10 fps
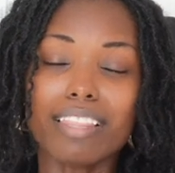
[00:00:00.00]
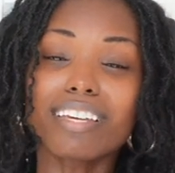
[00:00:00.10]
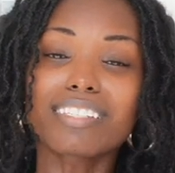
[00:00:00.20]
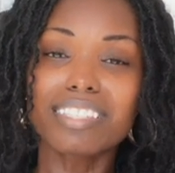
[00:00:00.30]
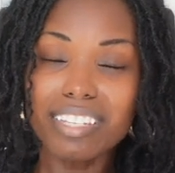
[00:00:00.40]

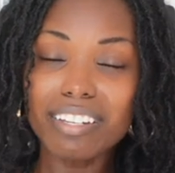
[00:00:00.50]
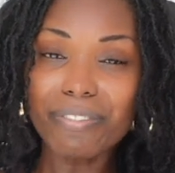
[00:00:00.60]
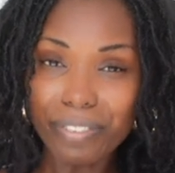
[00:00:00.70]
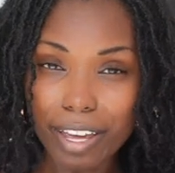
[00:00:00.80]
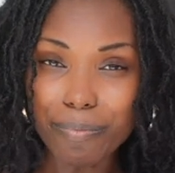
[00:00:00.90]
They see the
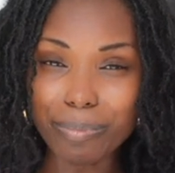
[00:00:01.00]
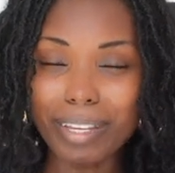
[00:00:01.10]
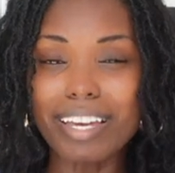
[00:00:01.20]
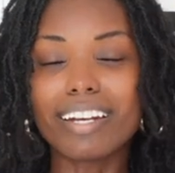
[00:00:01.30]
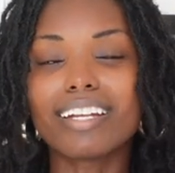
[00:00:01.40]
flip
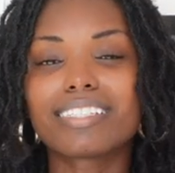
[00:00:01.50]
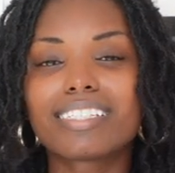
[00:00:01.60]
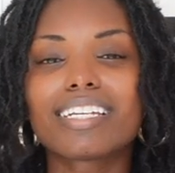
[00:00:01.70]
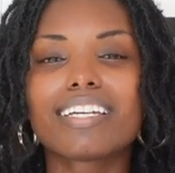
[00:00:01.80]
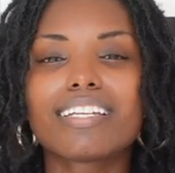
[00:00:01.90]
and they
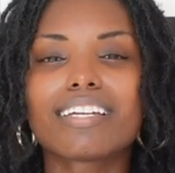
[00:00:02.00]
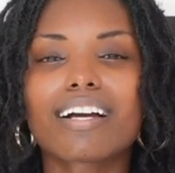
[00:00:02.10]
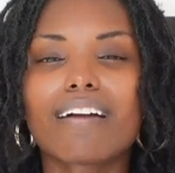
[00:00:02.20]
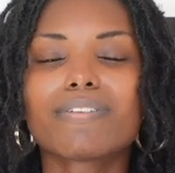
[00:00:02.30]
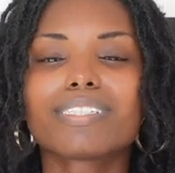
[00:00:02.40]
see the
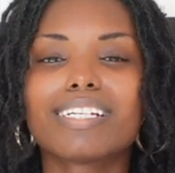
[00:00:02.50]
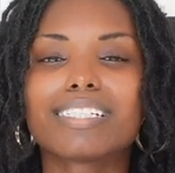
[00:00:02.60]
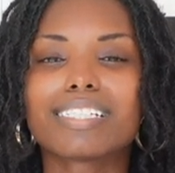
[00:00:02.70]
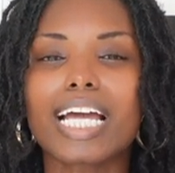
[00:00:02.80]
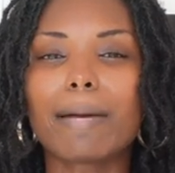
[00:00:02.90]

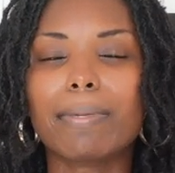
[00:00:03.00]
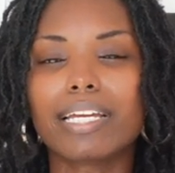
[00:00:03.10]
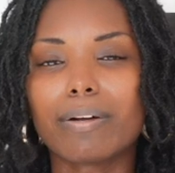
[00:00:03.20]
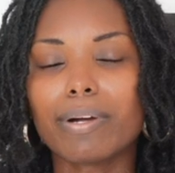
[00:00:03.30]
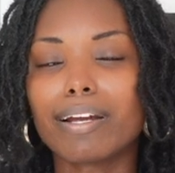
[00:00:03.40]
conversations
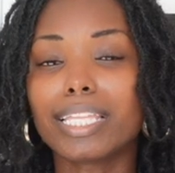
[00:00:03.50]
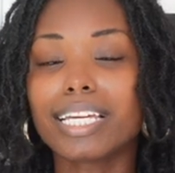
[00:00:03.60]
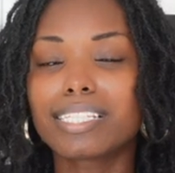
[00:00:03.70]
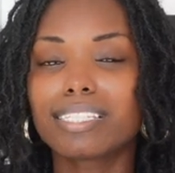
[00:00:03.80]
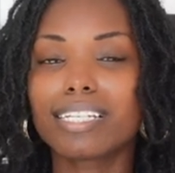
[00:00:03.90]
happening around it.
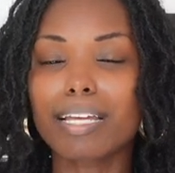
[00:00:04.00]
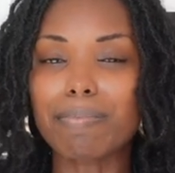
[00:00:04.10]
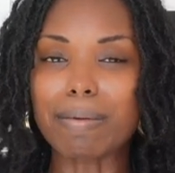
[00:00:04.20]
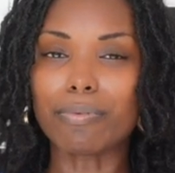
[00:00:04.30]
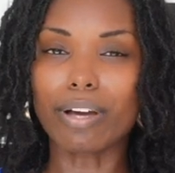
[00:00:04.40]
They see
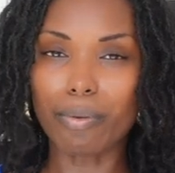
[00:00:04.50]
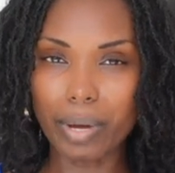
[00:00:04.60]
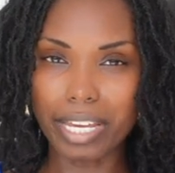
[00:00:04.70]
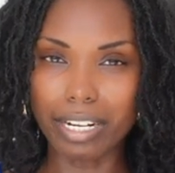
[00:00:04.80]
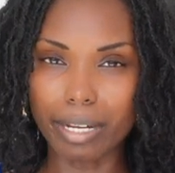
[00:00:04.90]
that people have
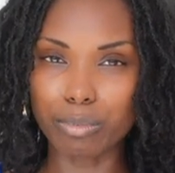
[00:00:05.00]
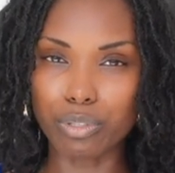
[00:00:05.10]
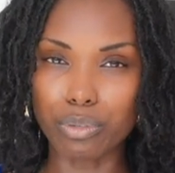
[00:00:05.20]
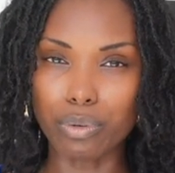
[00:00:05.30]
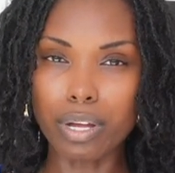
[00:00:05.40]
woken up
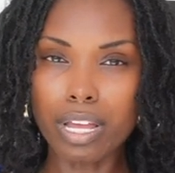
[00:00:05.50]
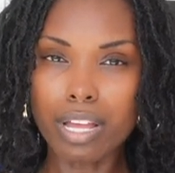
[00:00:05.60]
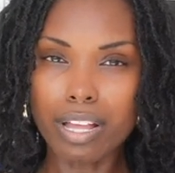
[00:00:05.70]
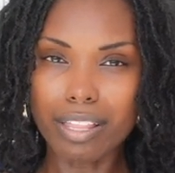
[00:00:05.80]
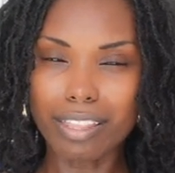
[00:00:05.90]
to
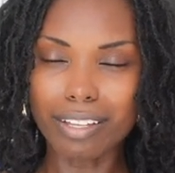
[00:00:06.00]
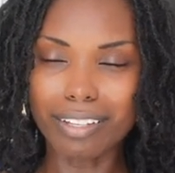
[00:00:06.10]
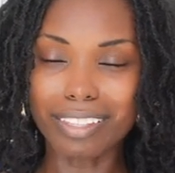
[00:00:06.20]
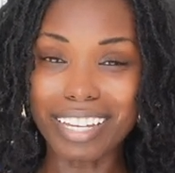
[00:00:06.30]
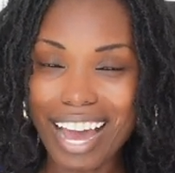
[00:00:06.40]

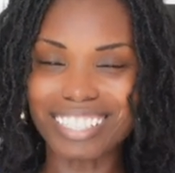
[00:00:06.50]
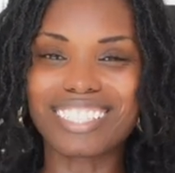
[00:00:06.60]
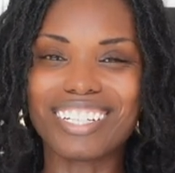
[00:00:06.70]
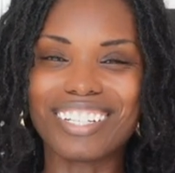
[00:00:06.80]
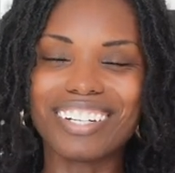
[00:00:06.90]
the the
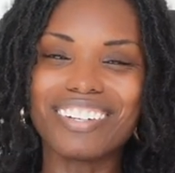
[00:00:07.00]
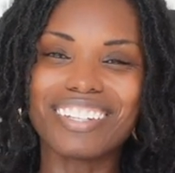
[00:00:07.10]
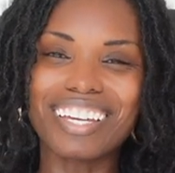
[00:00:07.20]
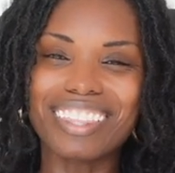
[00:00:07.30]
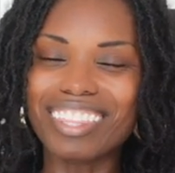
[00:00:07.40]
gotcha you know
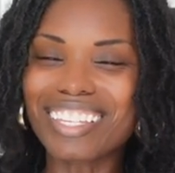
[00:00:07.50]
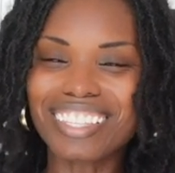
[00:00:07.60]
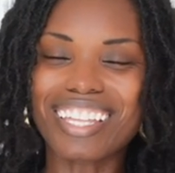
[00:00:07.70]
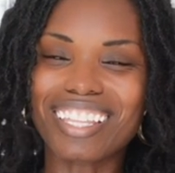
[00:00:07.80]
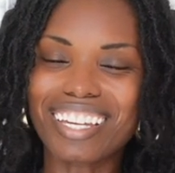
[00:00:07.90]
they
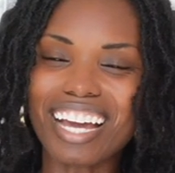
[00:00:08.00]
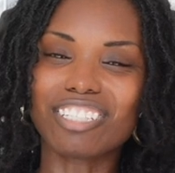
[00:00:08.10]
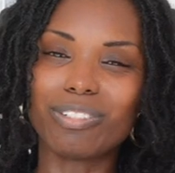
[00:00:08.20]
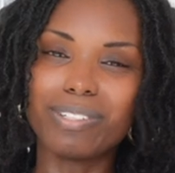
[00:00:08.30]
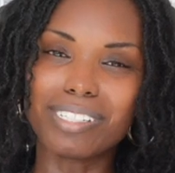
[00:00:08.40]
think that they
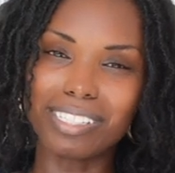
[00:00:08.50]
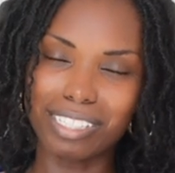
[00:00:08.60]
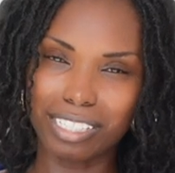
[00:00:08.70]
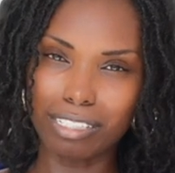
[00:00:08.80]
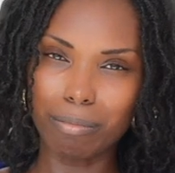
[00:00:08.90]
got you in the
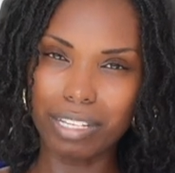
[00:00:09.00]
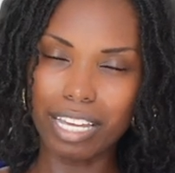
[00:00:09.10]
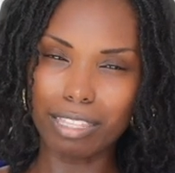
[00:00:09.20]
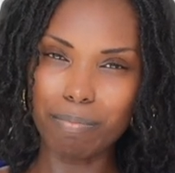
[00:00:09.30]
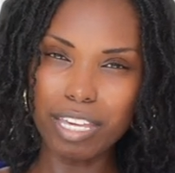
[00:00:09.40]
system and
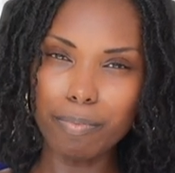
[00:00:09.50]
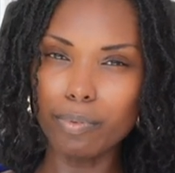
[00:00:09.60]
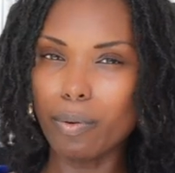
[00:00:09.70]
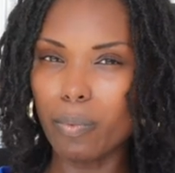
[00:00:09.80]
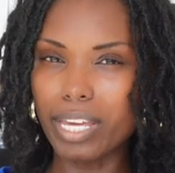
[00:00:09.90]
yet the
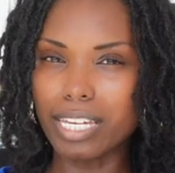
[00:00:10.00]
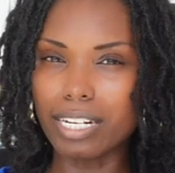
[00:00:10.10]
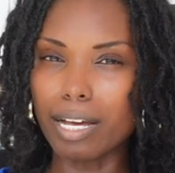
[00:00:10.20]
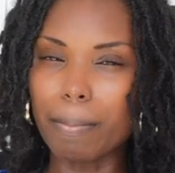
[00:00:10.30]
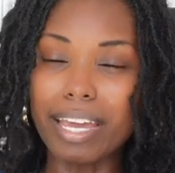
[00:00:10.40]
people are waking up